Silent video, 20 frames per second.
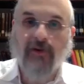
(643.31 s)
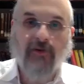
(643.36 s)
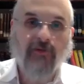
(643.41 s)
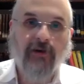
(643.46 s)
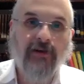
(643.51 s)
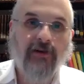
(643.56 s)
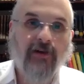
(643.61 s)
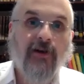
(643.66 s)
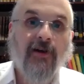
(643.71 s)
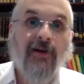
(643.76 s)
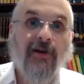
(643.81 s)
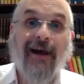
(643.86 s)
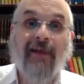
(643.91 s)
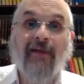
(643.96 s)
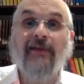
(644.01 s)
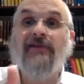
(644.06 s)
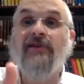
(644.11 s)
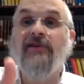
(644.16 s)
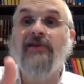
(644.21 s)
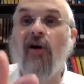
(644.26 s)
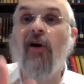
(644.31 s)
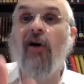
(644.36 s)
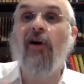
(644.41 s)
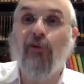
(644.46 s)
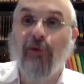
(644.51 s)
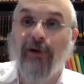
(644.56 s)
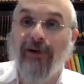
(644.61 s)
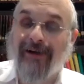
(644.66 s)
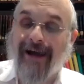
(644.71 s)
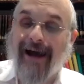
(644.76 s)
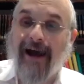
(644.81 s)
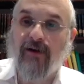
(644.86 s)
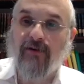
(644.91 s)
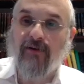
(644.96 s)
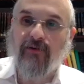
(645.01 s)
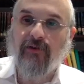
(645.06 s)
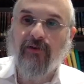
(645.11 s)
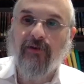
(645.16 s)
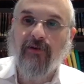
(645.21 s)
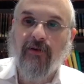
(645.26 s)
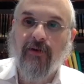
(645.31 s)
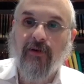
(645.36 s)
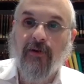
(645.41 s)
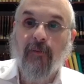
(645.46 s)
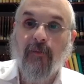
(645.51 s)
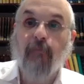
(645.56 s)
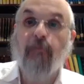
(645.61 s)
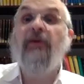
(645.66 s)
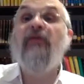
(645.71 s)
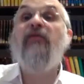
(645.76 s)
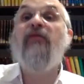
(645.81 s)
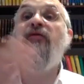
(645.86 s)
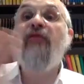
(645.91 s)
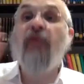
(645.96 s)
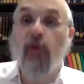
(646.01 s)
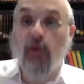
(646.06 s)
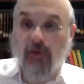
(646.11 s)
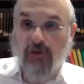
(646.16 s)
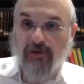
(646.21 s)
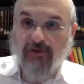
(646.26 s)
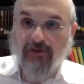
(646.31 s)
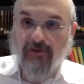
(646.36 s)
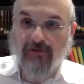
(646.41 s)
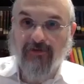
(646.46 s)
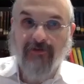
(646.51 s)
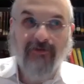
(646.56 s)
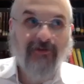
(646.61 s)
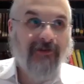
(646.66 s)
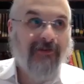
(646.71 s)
Right? And this is all written out before